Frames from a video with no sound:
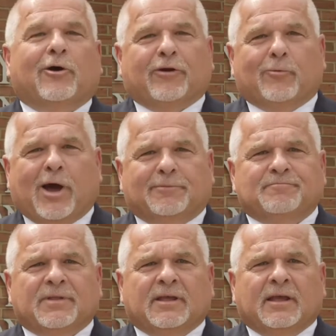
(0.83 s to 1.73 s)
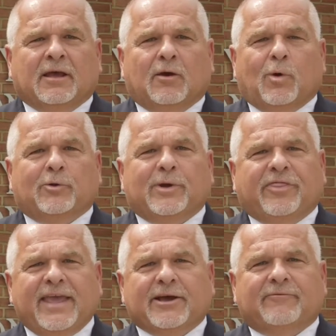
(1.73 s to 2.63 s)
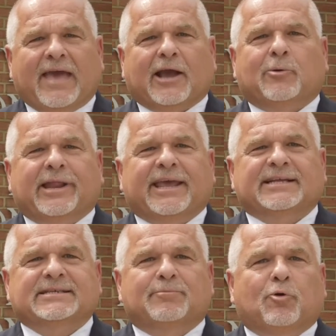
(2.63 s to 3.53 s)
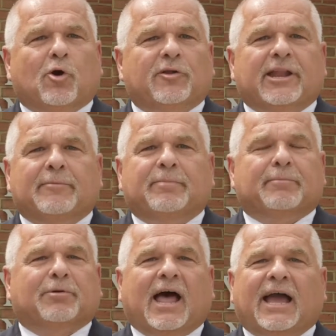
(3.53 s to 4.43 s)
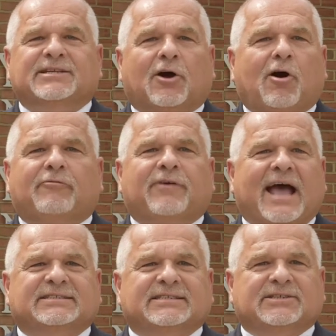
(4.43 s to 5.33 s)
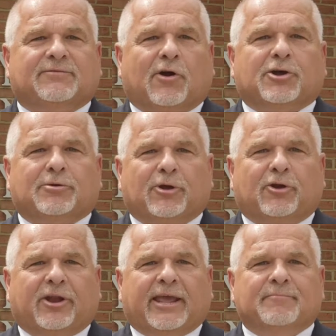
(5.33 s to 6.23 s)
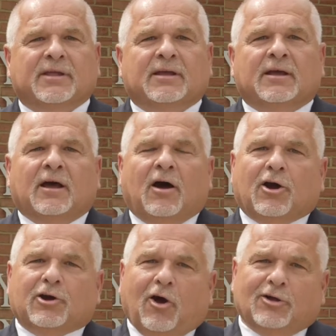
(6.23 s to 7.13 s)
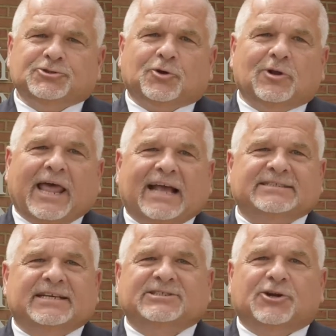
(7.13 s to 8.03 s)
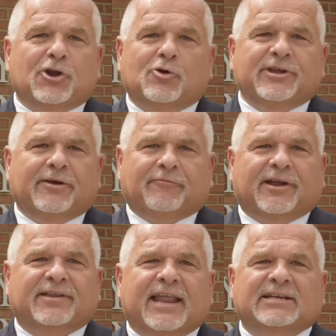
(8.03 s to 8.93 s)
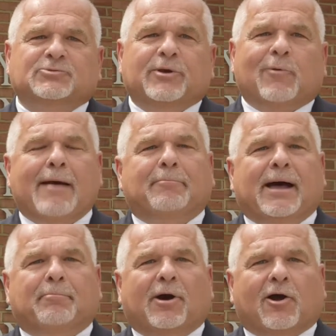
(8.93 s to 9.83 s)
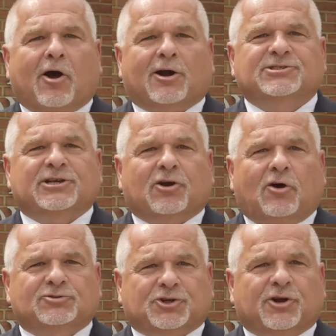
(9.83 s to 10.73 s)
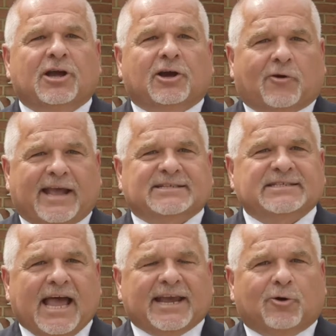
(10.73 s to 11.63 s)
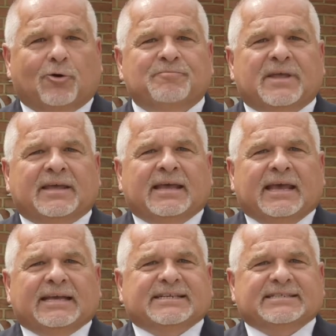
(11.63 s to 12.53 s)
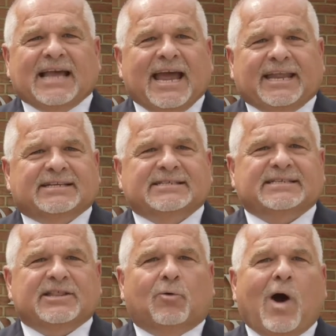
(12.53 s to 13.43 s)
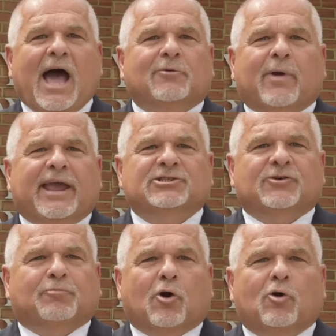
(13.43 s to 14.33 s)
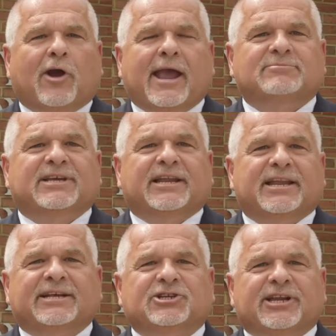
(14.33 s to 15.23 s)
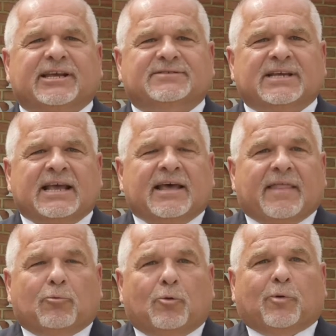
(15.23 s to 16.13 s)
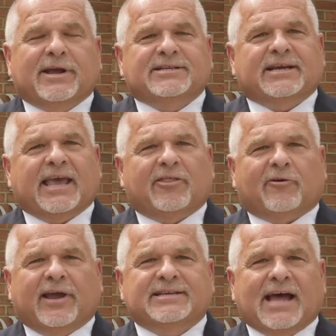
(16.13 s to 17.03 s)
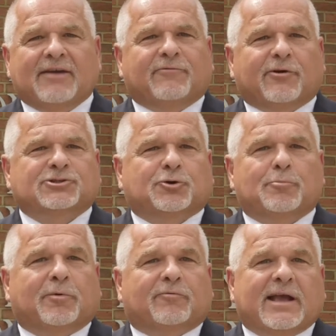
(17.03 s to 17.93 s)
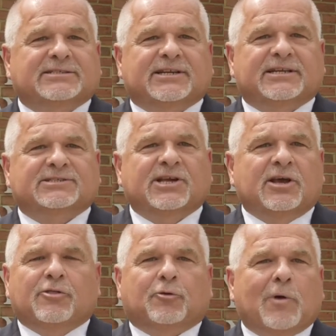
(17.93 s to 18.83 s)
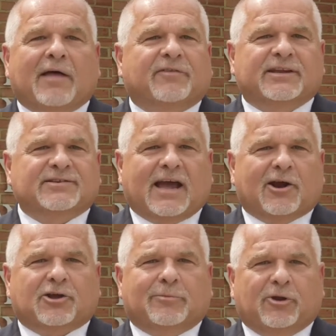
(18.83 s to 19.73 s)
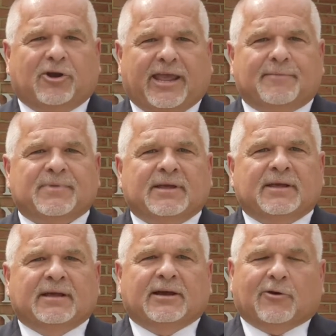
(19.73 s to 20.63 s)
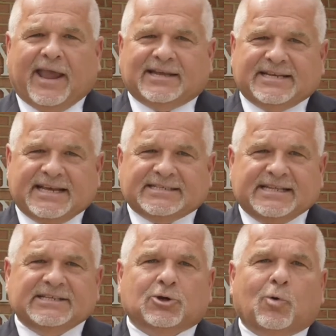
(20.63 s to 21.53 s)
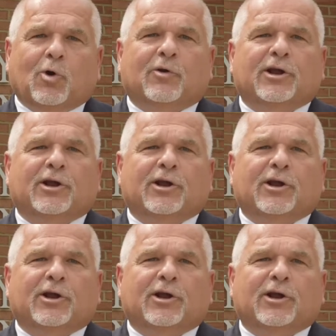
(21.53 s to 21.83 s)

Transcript: everyone. When we think of equity, it's important that it be applied to all facets of our community. Our cultural assets are no different, and as we wrap up our Arts and Culture grant cycle, it's exciting to see the wide range of programs and initiatives that will bring together a diverse group of residents throughout the entire community. Grantees this quarter